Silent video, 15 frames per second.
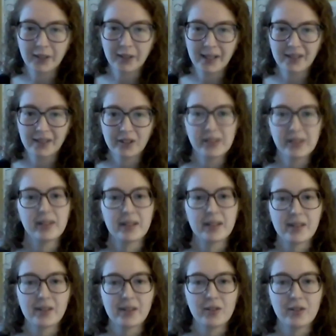at Creator
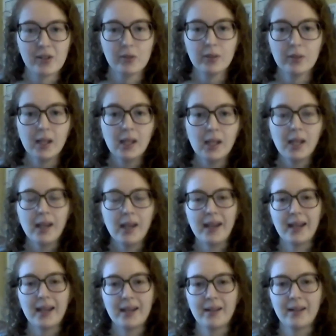Institute,
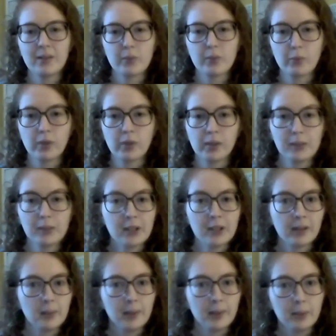and we're going to be
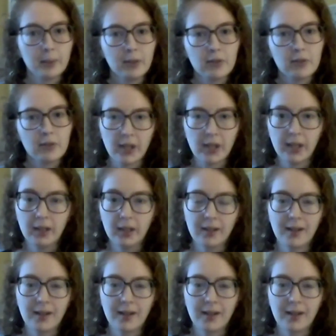talking about poetry.